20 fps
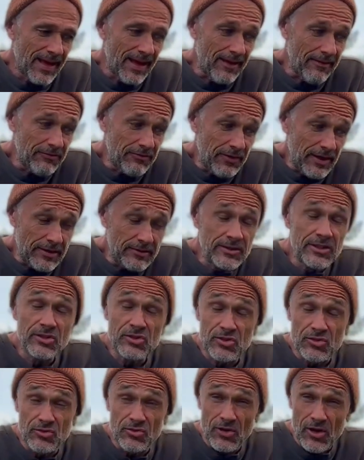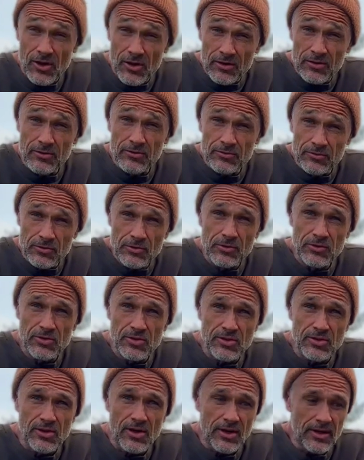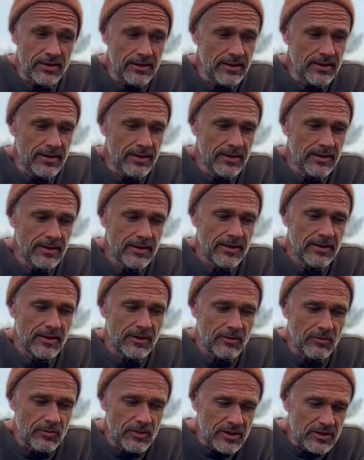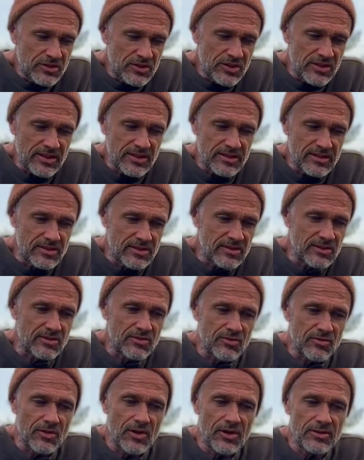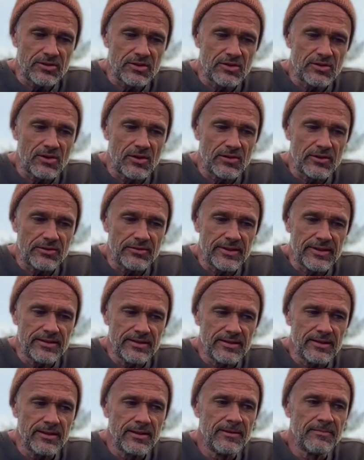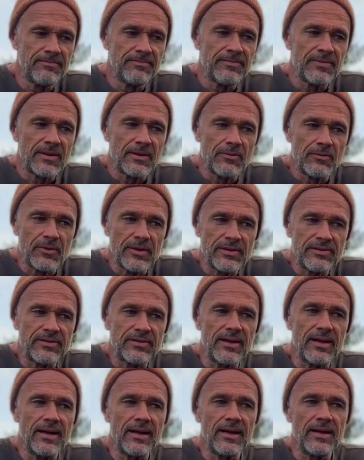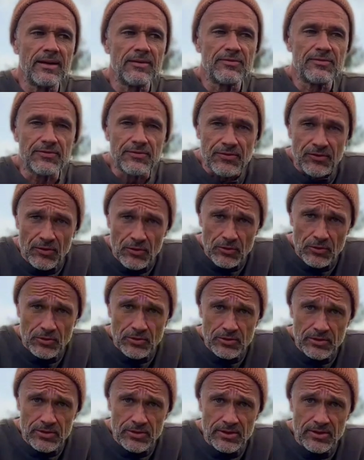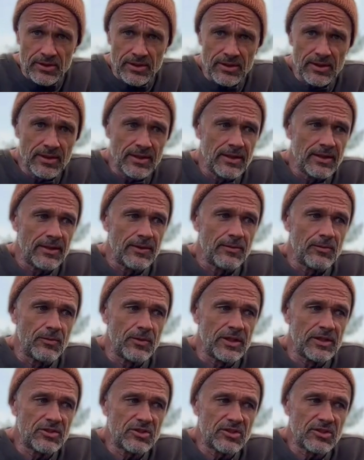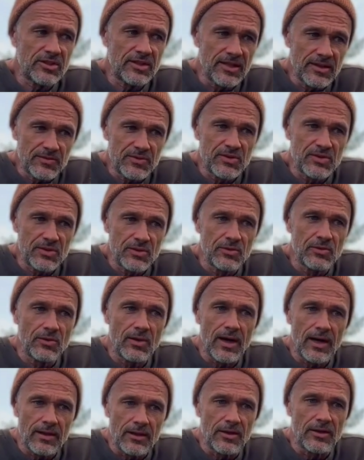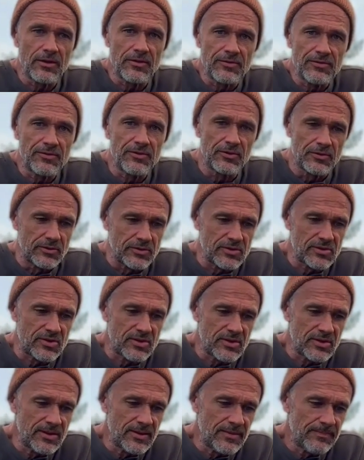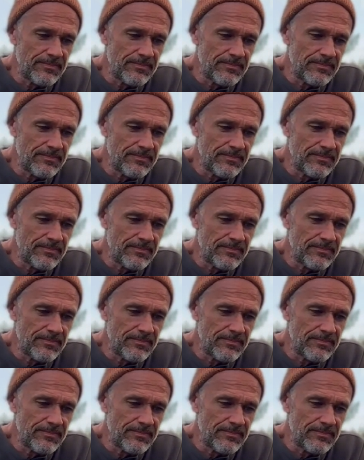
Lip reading: a very strong rootstock, which is drought tolerant, with a fruit which gives you a lot of fruits.